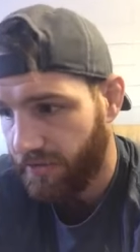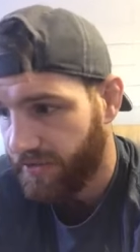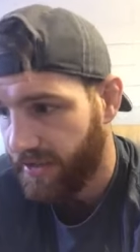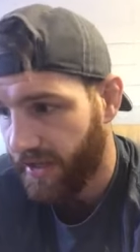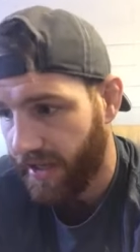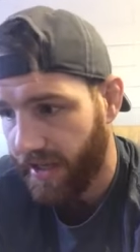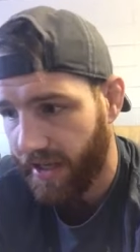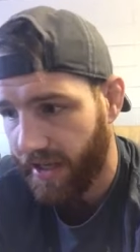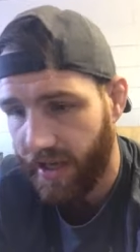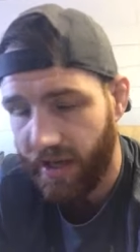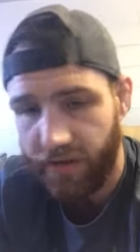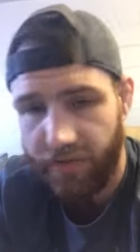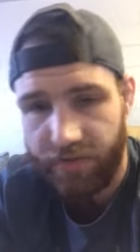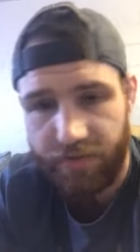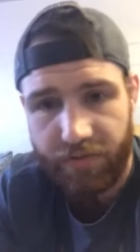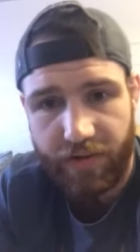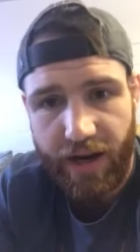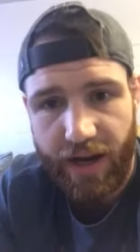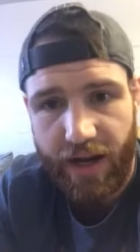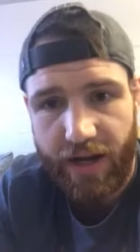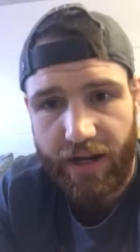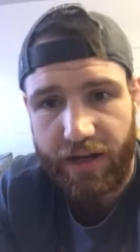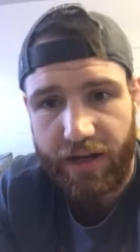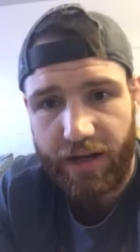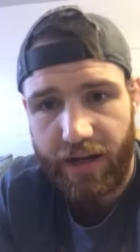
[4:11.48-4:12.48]
take any
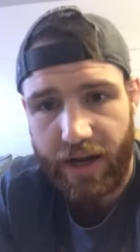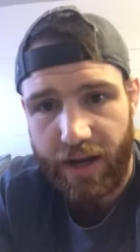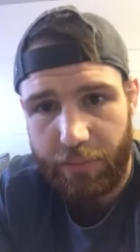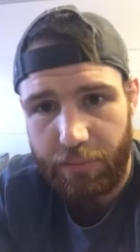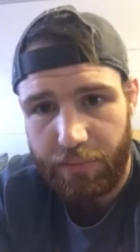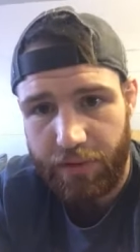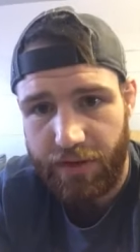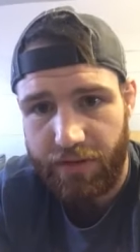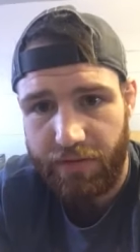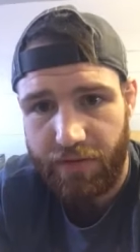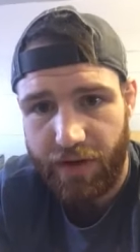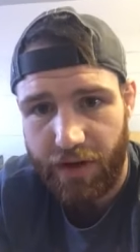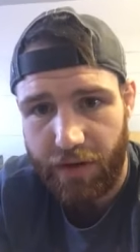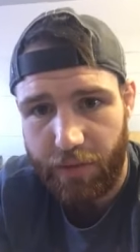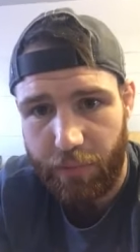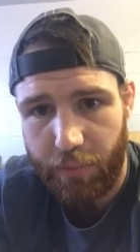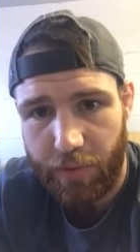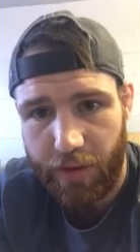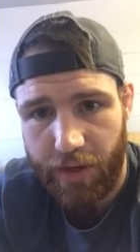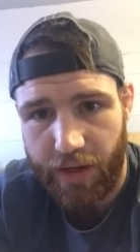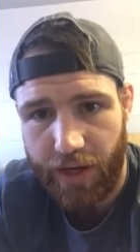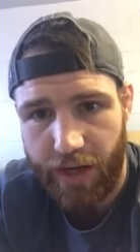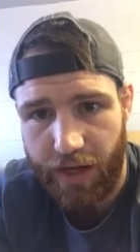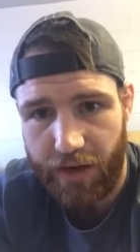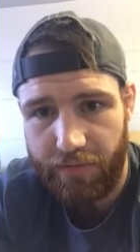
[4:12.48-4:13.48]
fight and I believe I could
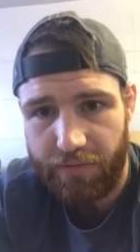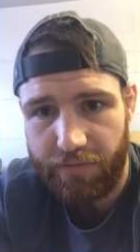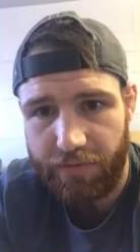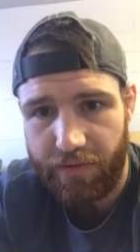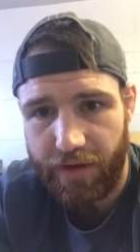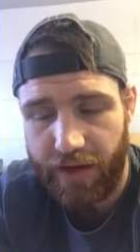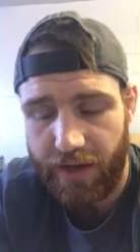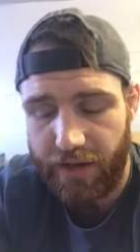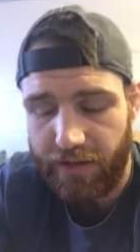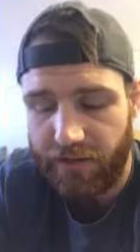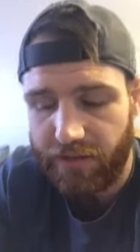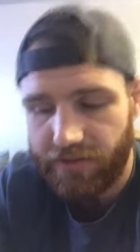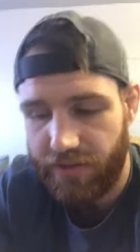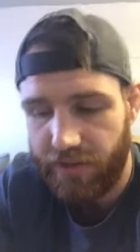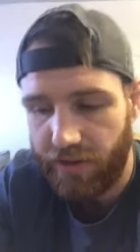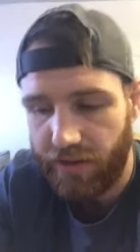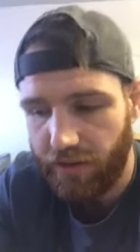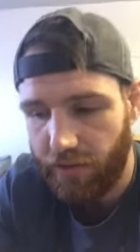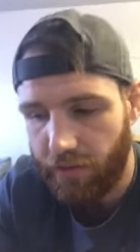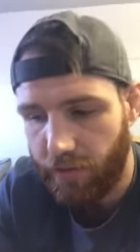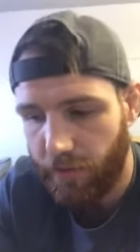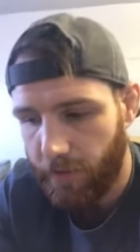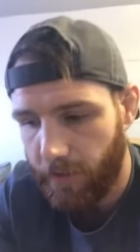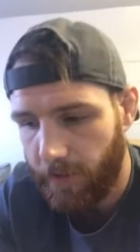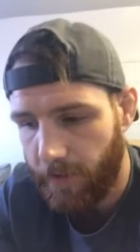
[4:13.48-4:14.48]
win any fight.
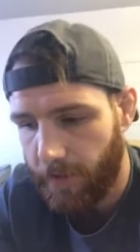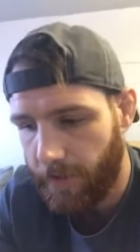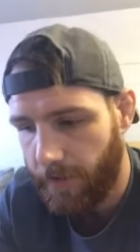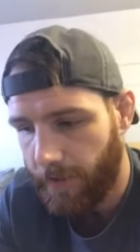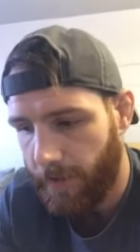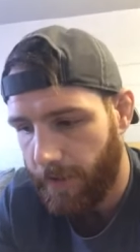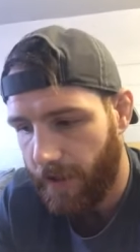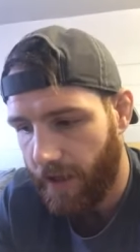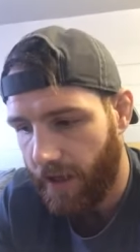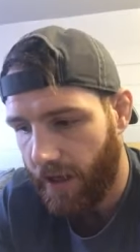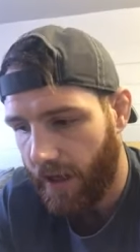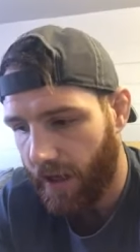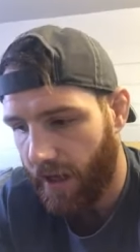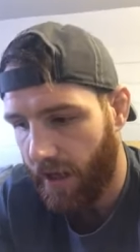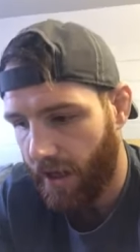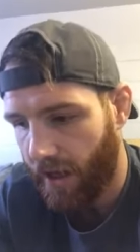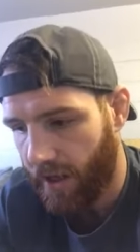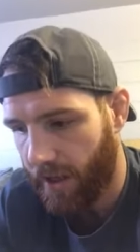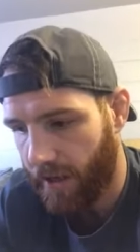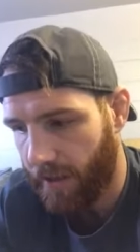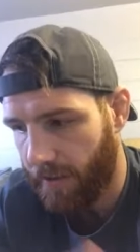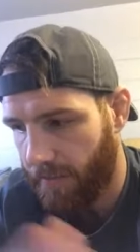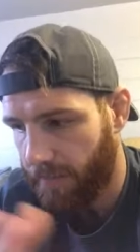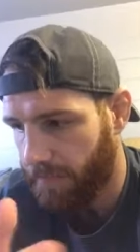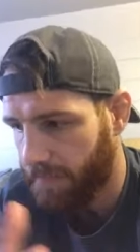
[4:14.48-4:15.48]
So,
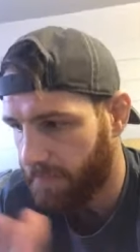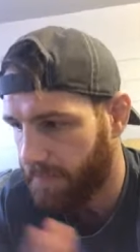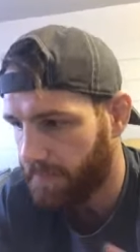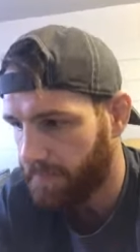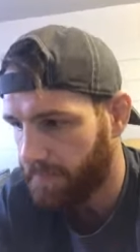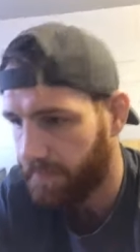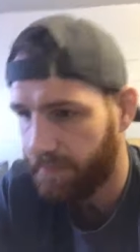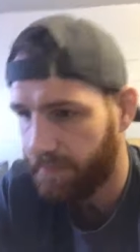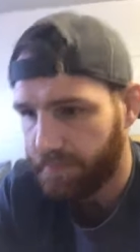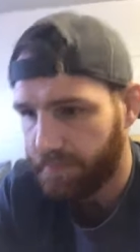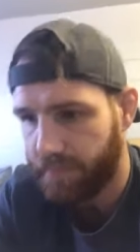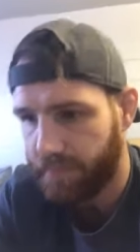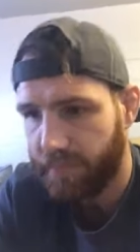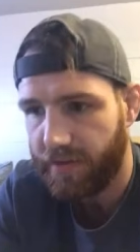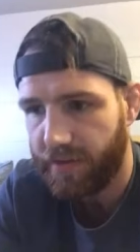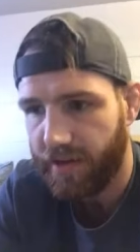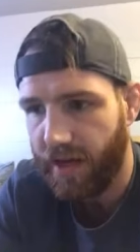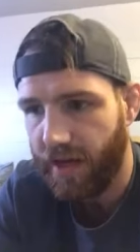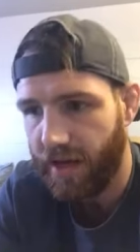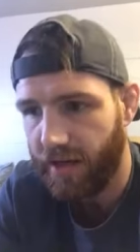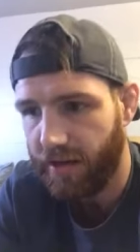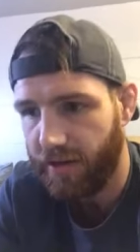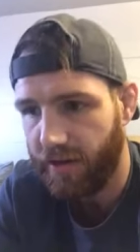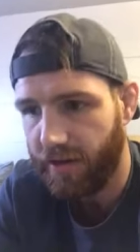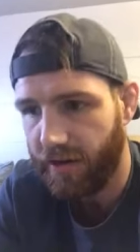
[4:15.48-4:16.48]

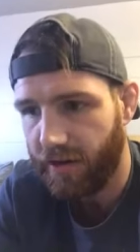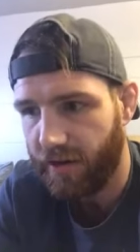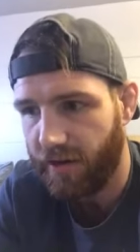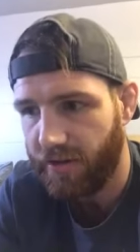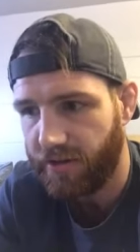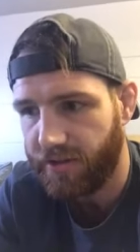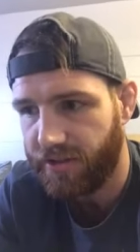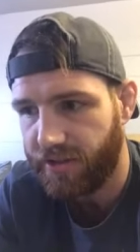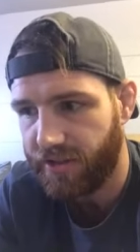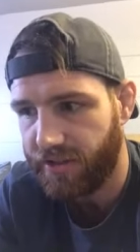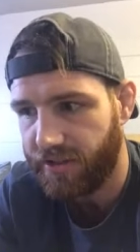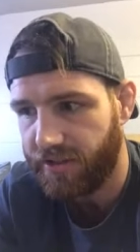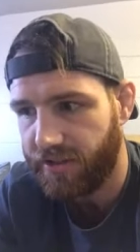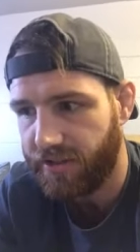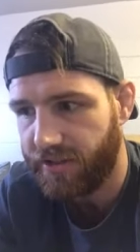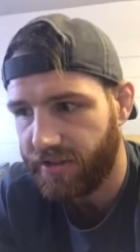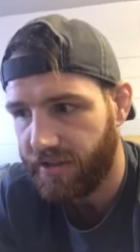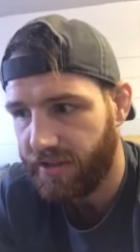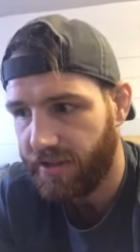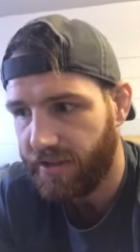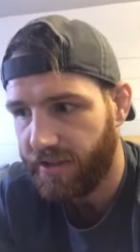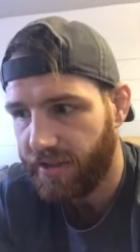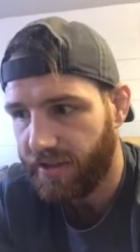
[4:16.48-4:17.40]
yeah, you know, it's just